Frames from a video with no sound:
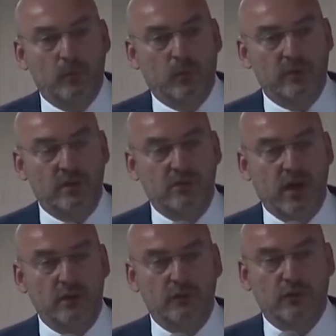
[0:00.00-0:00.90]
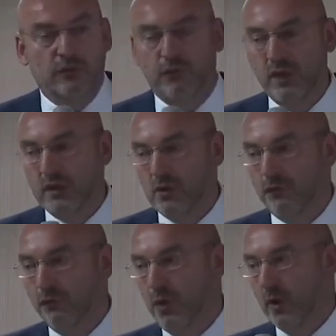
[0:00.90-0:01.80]
with the title Fear
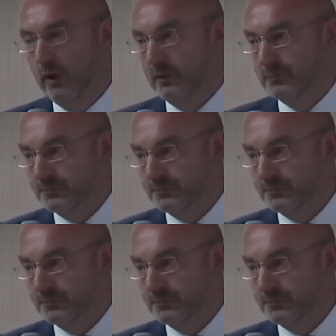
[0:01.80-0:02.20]
of Falling.